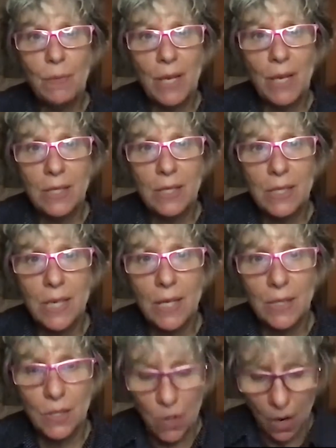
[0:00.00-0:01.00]
that
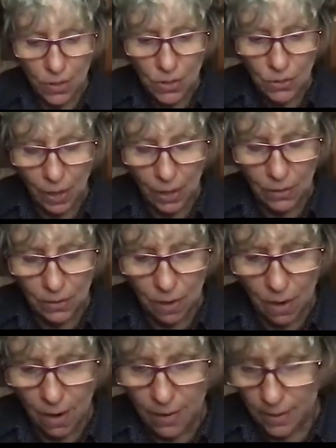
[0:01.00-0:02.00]
gets tossed around a
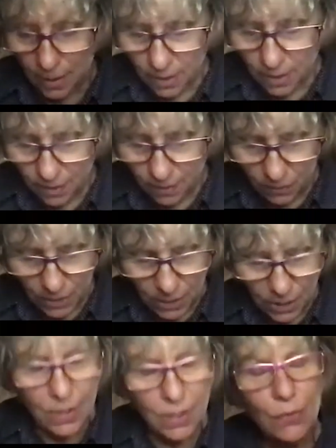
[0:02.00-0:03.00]
lot
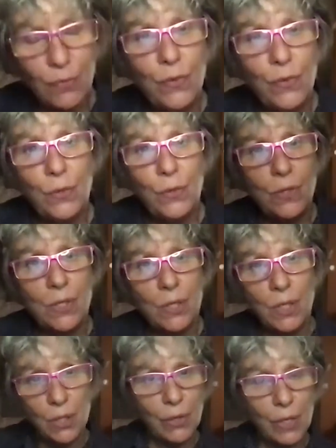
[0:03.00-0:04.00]
is food
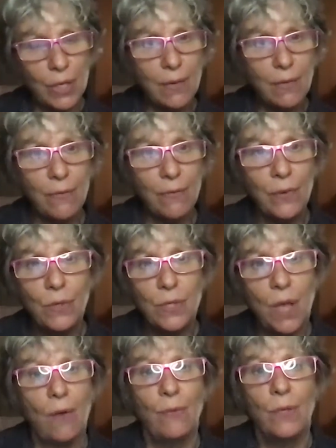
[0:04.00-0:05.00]
security, food
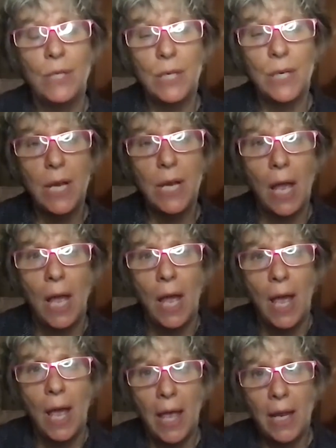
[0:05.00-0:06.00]
sovereignty.
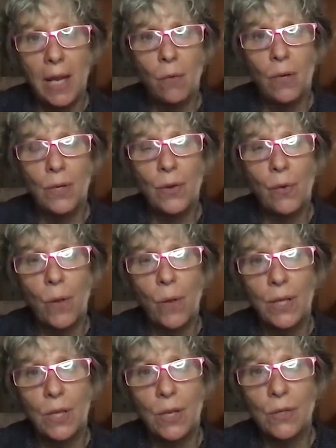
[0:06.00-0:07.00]
And I wonder what
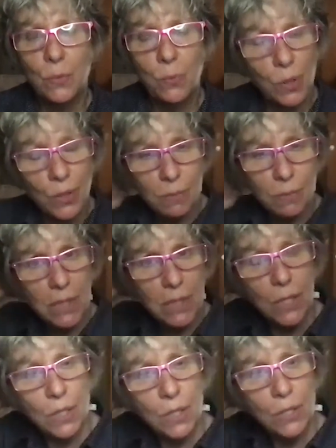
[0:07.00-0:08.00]
those words
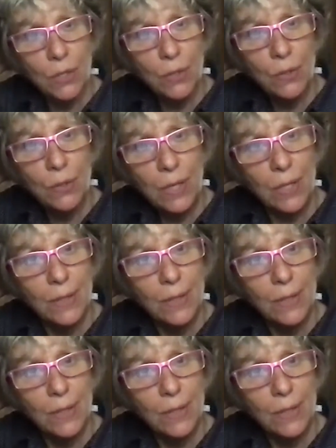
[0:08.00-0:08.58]
mean to you.